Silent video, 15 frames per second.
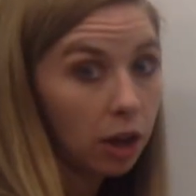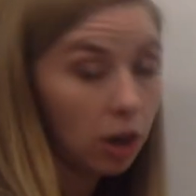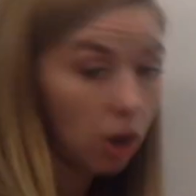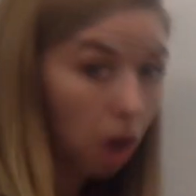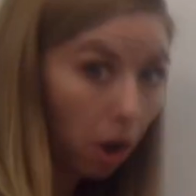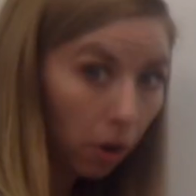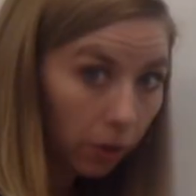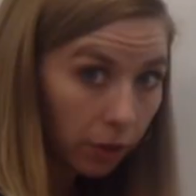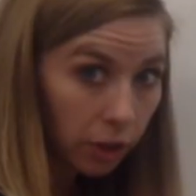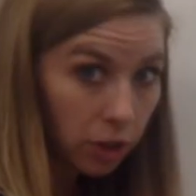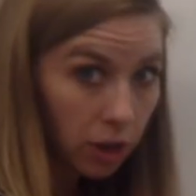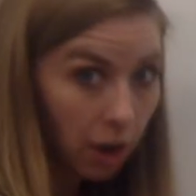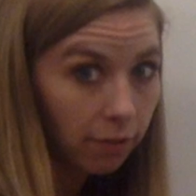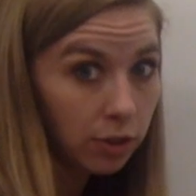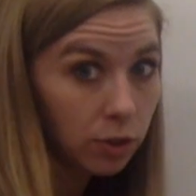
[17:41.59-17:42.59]
not only do
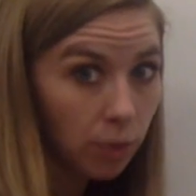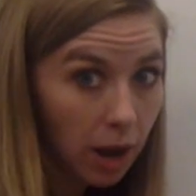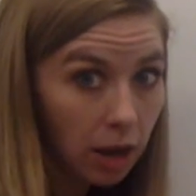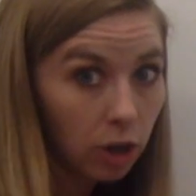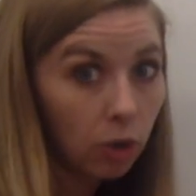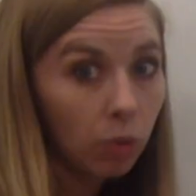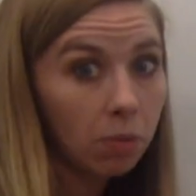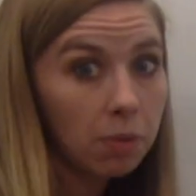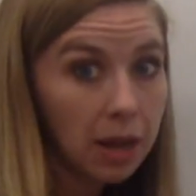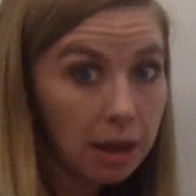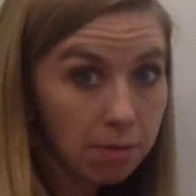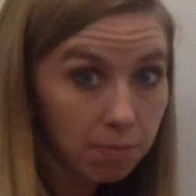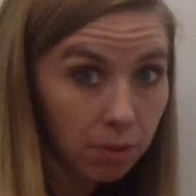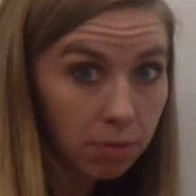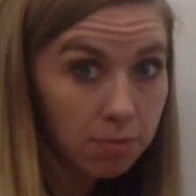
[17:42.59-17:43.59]
you have Dwayne who would be
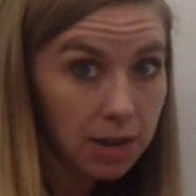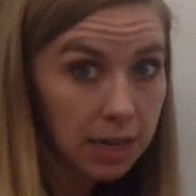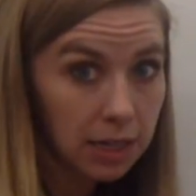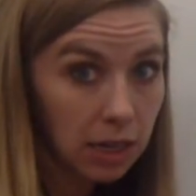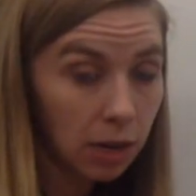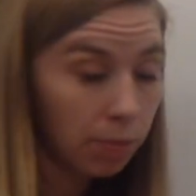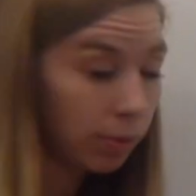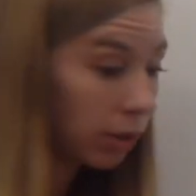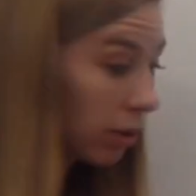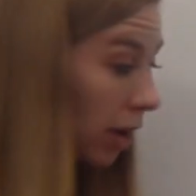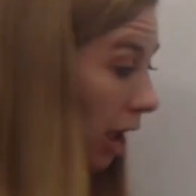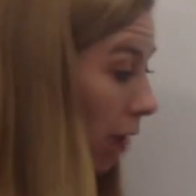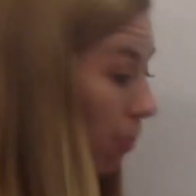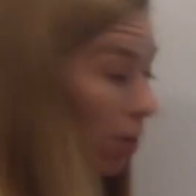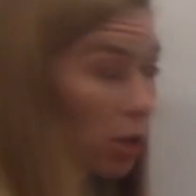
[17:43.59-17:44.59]
implementing
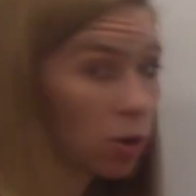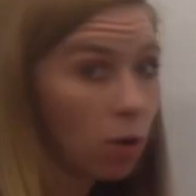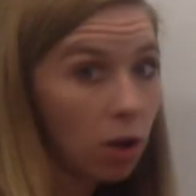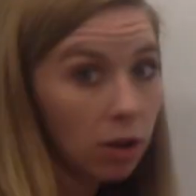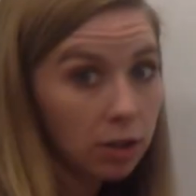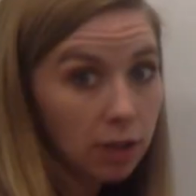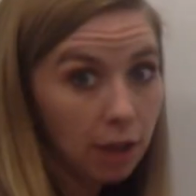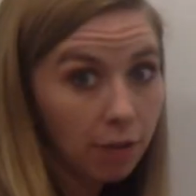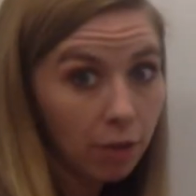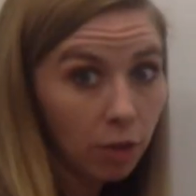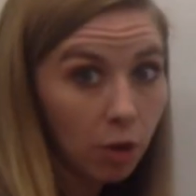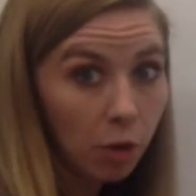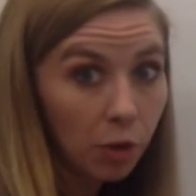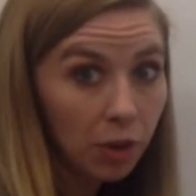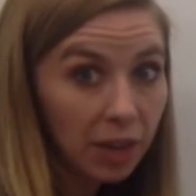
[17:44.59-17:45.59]
ClueNet, but you also have the
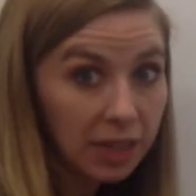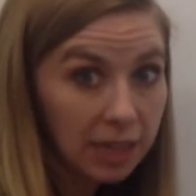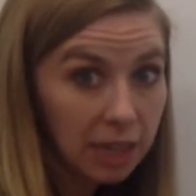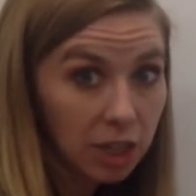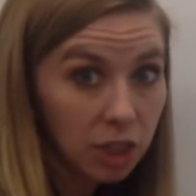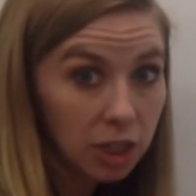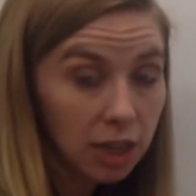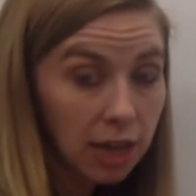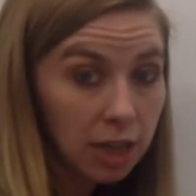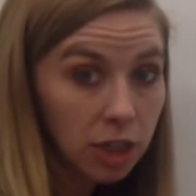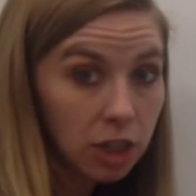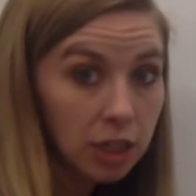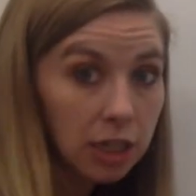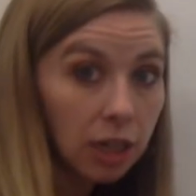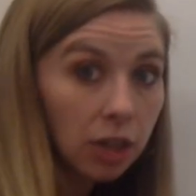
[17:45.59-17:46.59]
localization
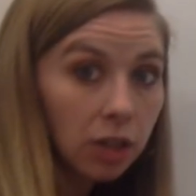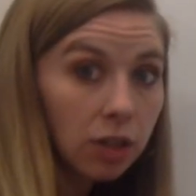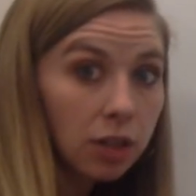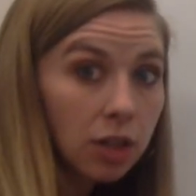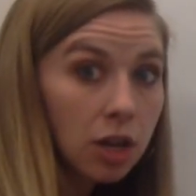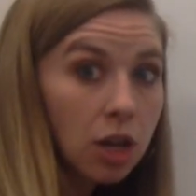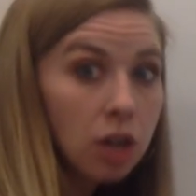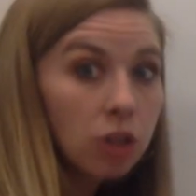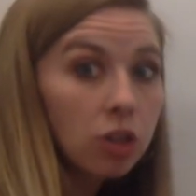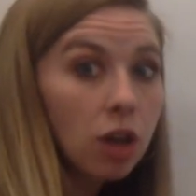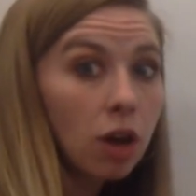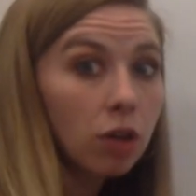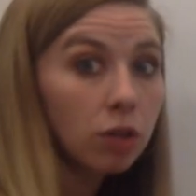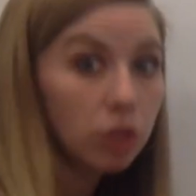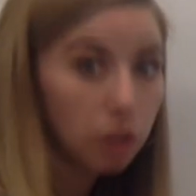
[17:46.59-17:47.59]
engineers.
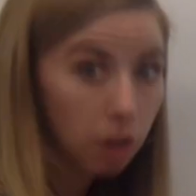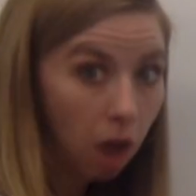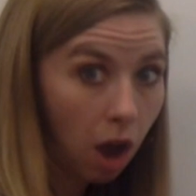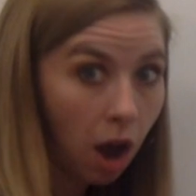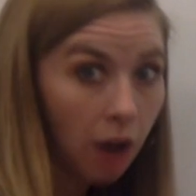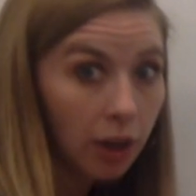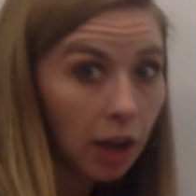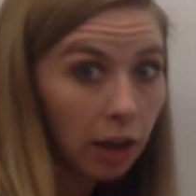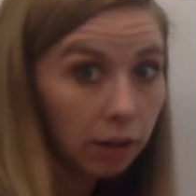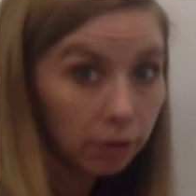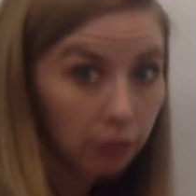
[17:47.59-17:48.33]
So Scott and